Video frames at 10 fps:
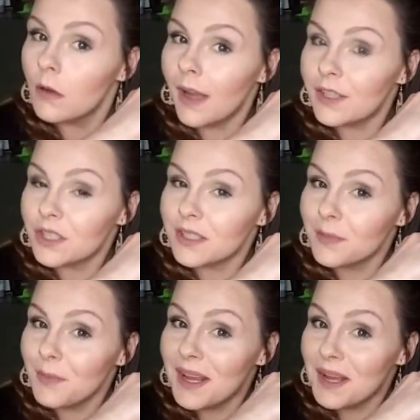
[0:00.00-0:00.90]
I just did
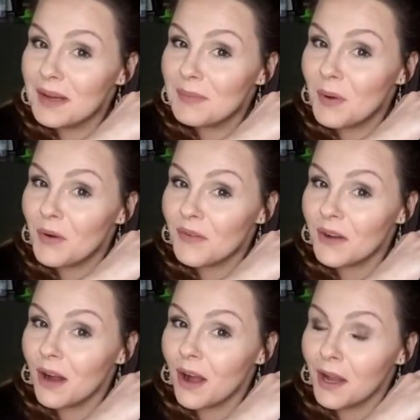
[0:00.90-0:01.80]
makeup
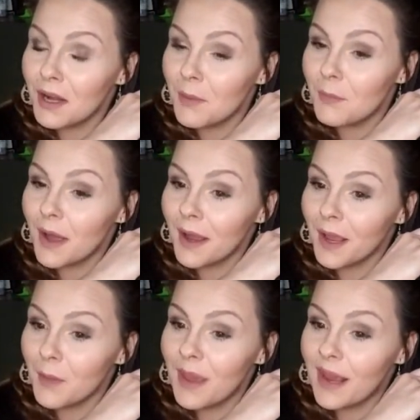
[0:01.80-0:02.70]
over on
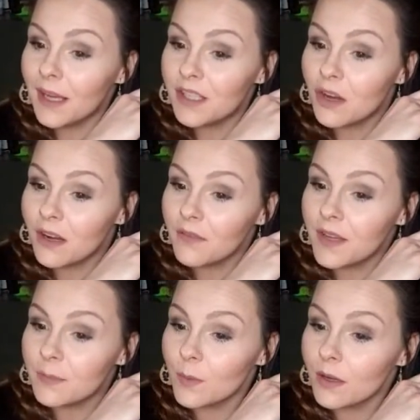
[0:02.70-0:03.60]
my page on
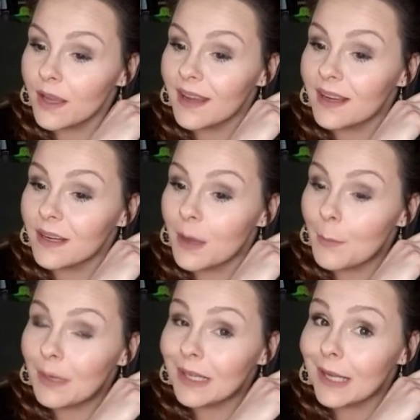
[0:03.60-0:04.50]
Facebook, and
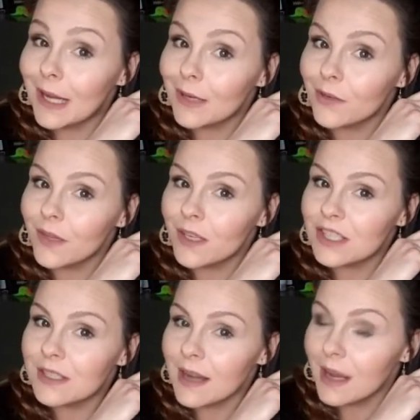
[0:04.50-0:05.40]
my daughter thinks
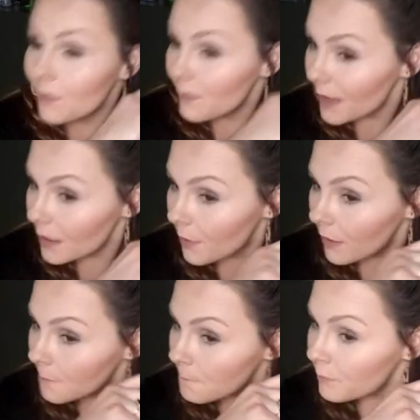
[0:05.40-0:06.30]
she's going to have makeup
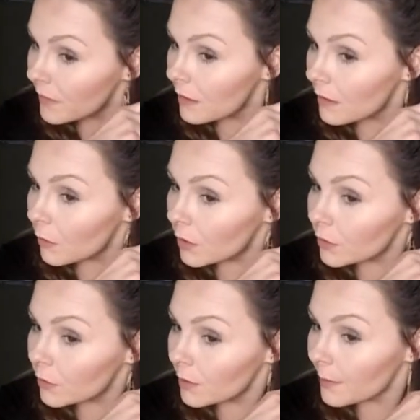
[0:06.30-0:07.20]
on or
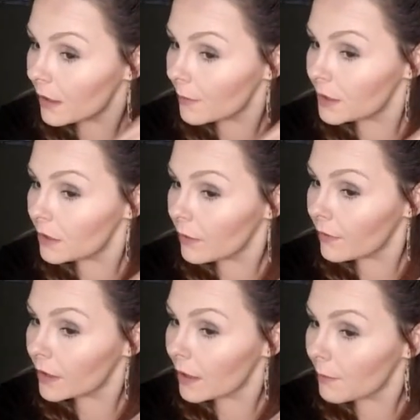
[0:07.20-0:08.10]
do her makeup too
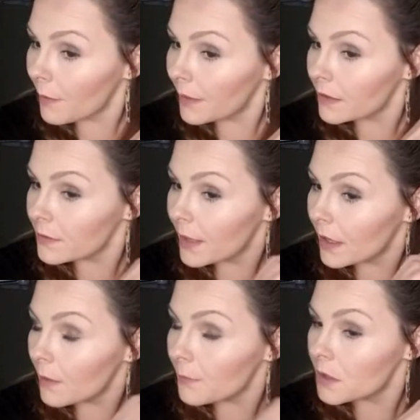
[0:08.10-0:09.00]
every time mommy does
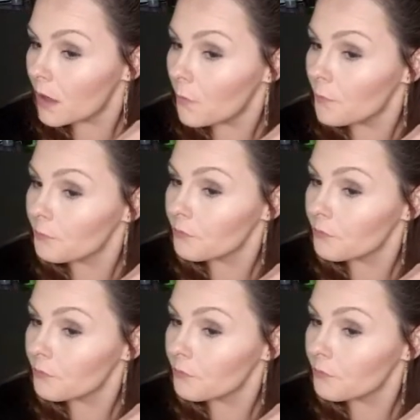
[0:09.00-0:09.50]
makeup. So